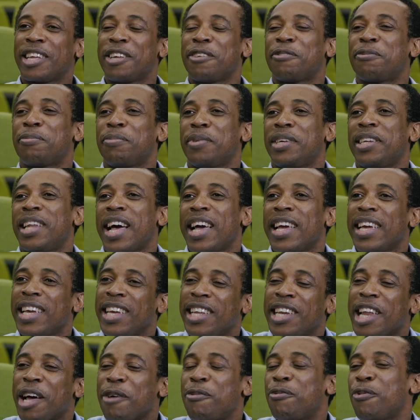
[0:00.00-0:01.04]
gives me that
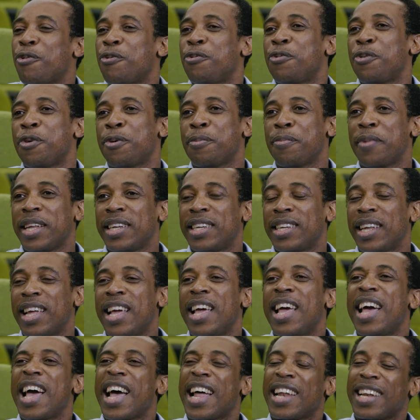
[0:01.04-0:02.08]
inner fulfillment,
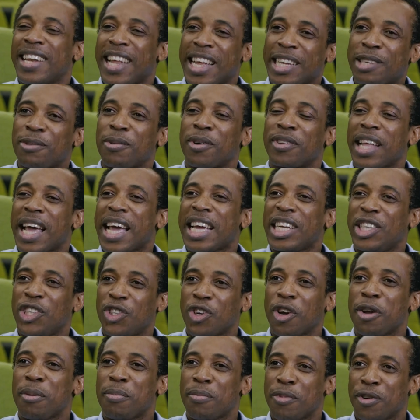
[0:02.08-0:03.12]
and that's what I
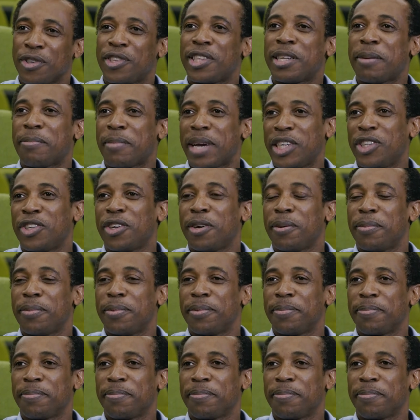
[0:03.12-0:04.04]
enjoy most in my job.